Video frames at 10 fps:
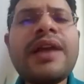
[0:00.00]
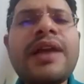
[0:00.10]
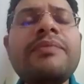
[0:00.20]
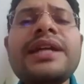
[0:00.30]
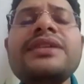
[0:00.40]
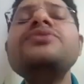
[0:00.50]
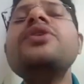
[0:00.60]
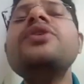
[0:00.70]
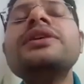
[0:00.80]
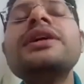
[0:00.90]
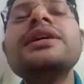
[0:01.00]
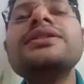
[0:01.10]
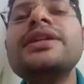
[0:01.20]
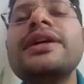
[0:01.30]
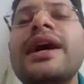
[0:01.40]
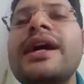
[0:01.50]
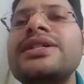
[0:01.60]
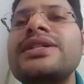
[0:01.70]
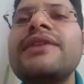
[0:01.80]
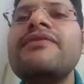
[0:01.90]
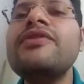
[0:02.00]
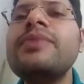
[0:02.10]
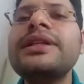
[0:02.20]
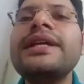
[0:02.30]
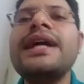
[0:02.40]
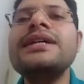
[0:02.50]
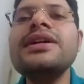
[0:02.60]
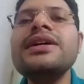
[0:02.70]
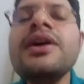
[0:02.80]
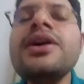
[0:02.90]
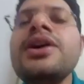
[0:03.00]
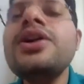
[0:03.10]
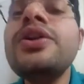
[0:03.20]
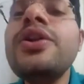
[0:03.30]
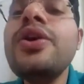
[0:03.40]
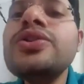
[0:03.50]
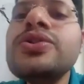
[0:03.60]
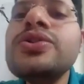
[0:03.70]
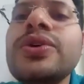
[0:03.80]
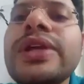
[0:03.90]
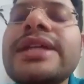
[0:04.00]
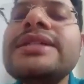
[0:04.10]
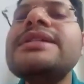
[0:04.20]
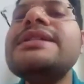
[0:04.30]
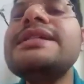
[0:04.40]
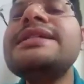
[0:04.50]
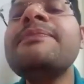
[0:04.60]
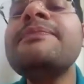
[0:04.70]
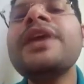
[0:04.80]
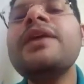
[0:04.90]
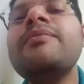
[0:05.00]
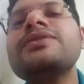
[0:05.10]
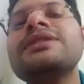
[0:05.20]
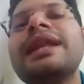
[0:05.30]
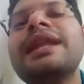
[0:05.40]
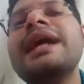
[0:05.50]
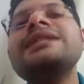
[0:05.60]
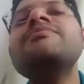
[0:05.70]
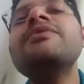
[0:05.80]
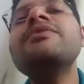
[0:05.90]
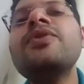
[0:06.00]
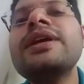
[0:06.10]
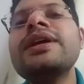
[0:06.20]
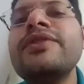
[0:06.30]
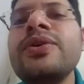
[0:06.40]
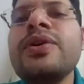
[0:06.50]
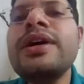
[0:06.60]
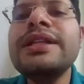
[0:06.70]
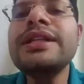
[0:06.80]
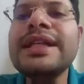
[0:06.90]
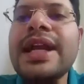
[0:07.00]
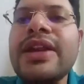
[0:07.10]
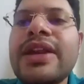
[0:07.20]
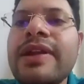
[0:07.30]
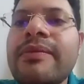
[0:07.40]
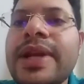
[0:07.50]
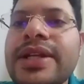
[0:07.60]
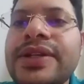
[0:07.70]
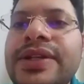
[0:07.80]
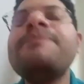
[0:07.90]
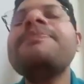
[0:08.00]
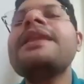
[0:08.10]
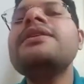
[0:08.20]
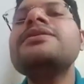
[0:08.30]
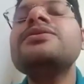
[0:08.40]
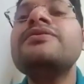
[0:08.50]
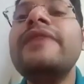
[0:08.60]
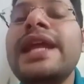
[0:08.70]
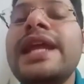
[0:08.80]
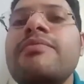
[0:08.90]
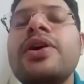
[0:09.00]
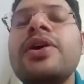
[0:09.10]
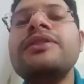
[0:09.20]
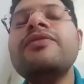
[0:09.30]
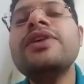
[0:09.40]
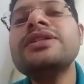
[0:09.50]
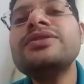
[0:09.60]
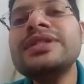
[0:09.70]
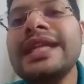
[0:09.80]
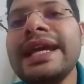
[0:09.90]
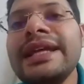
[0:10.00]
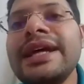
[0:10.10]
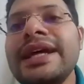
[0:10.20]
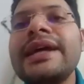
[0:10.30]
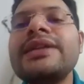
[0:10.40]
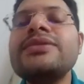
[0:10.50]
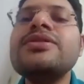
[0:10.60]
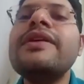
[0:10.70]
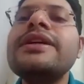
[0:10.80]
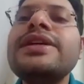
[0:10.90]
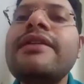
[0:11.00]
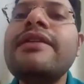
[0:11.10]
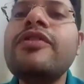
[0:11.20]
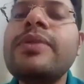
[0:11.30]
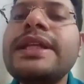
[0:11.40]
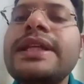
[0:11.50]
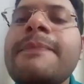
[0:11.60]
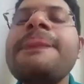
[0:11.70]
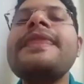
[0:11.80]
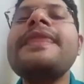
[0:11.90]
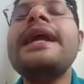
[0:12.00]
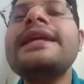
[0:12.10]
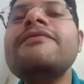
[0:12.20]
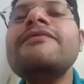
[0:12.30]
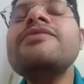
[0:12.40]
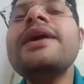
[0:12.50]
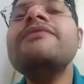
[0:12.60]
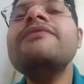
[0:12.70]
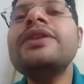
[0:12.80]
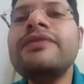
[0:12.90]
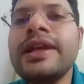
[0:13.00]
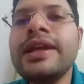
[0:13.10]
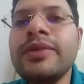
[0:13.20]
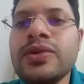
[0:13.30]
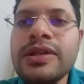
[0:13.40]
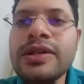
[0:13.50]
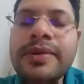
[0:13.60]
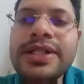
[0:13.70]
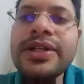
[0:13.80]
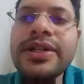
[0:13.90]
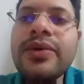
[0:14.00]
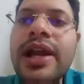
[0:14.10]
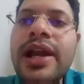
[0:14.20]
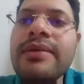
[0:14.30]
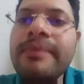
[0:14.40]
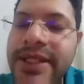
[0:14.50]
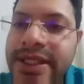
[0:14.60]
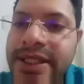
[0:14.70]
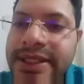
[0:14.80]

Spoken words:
Please do not consider IgA nephropathy as a not so serious disease because the lines before give you that kind of an impression. So it's very important for us to seek the diagnosis of IgA nephropathy and give the benefit of immunosuppression to our patient.